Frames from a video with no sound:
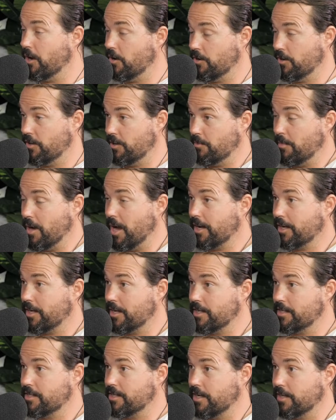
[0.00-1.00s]
In the
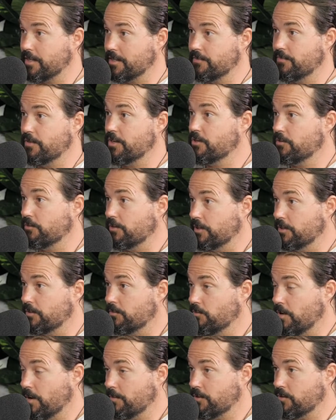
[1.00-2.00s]
marketing sense, visually,
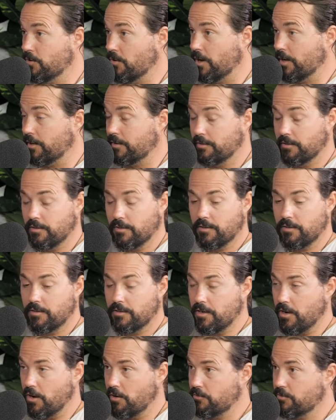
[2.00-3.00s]
website,
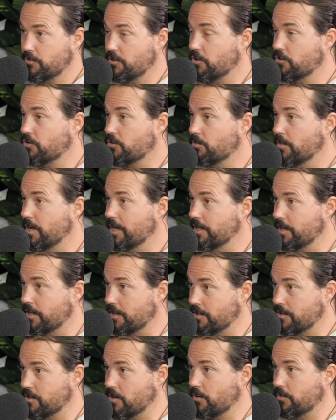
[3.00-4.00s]
social
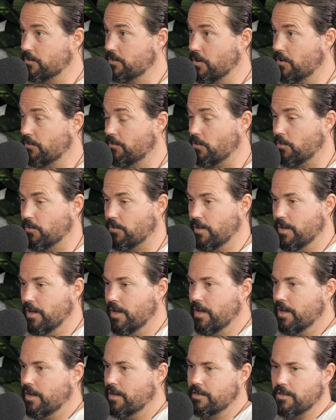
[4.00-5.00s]
media, so on and so forth.
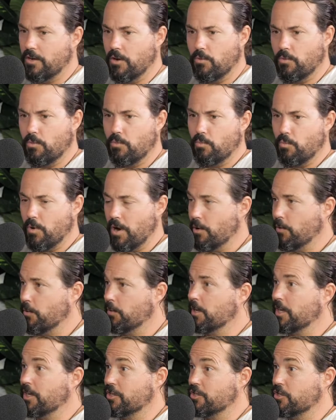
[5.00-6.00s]
Where are
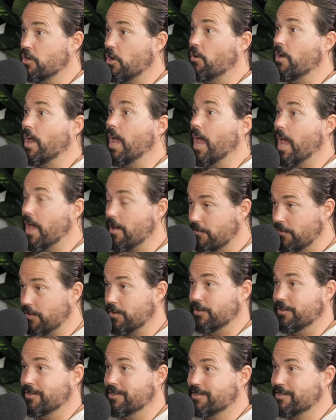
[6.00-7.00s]
we show
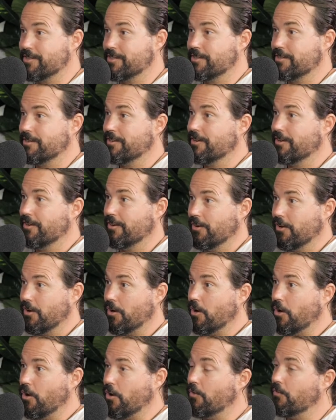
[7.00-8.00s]
evidence
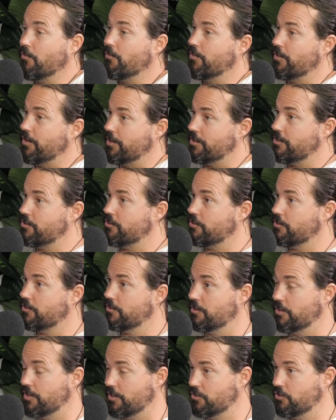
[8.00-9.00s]
of this
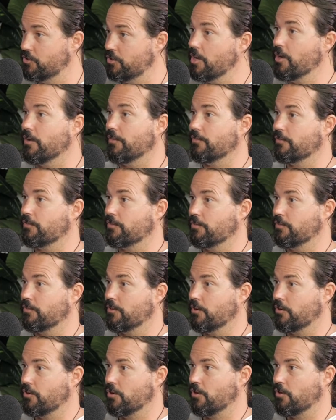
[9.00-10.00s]
shift
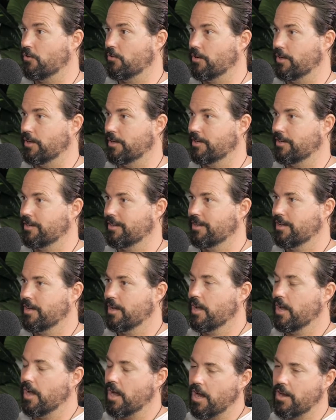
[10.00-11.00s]
occurring?
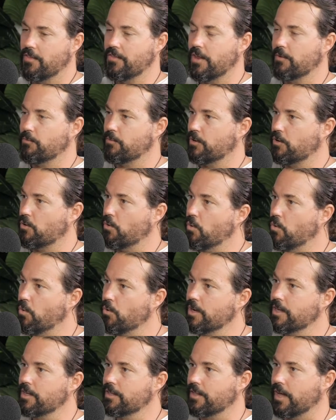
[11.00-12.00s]
And then
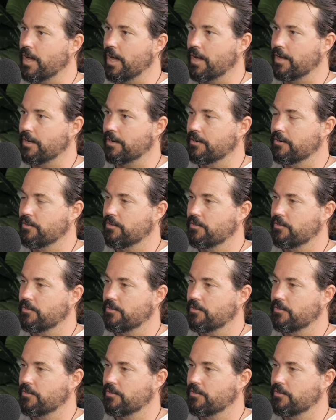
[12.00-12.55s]
recording that.